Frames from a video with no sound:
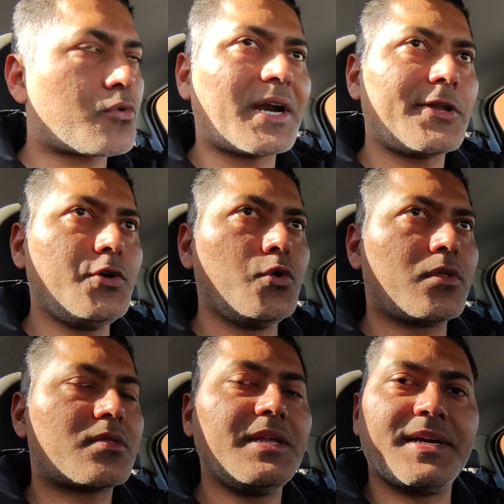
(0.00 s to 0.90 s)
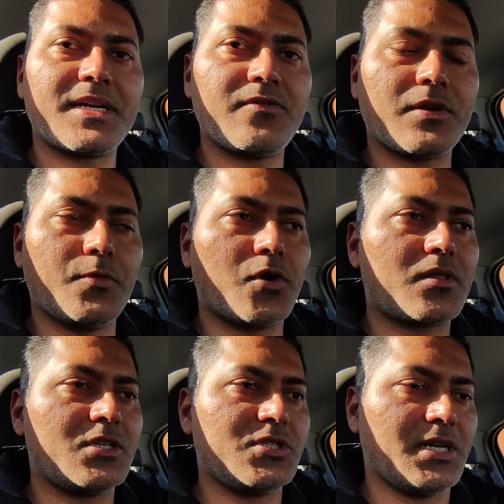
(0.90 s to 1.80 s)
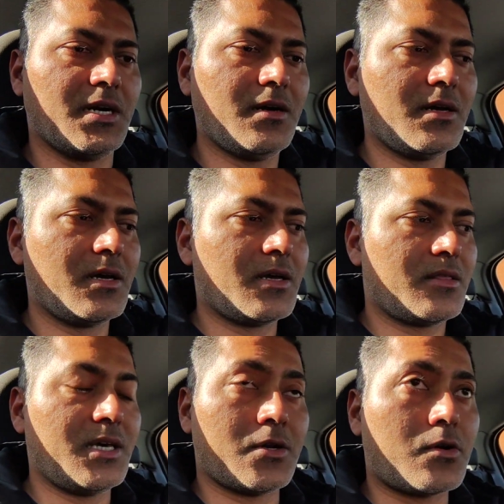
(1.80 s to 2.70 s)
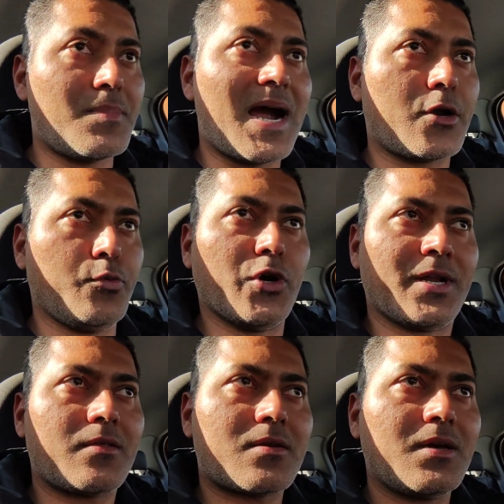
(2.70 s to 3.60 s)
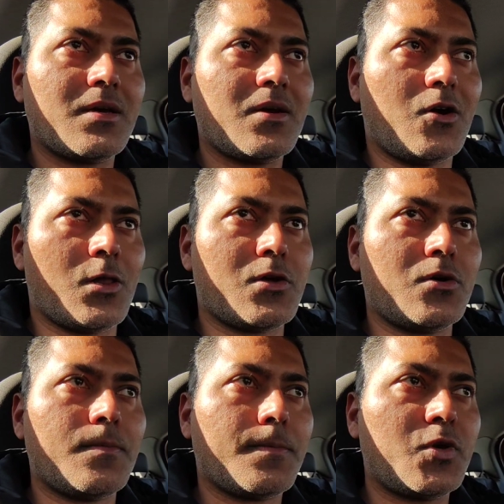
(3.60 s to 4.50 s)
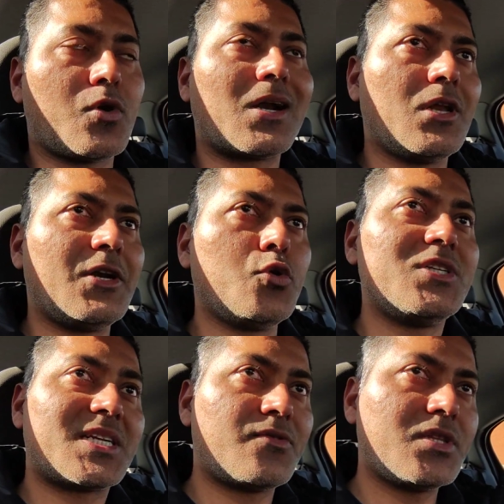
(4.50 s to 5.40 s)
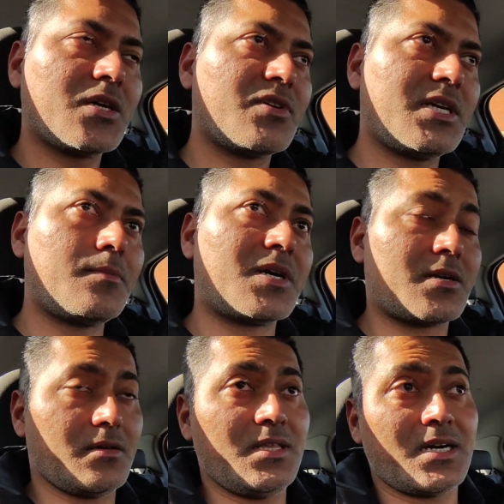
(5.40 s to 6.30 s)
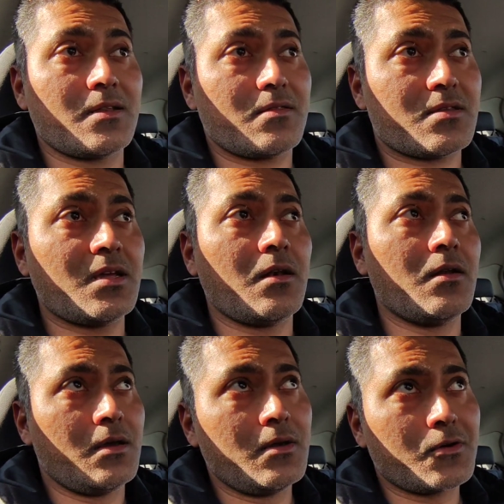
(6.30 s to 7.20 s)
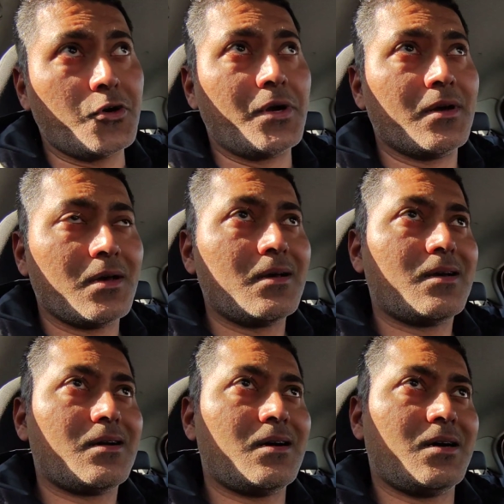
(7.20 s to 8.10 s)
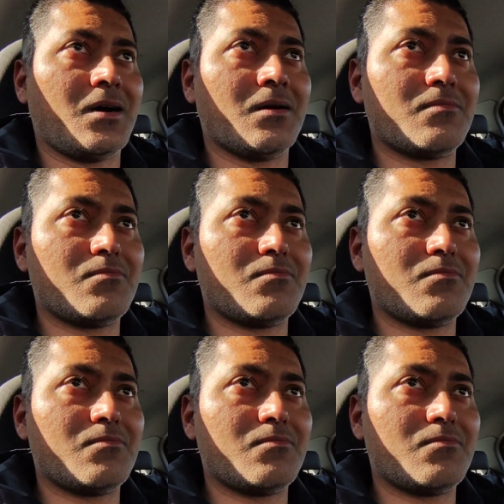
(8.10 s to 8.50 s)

try to use the native reports in Jira. They are not bad to be honest, although you can't really do each and everything with it, but they are still good uh,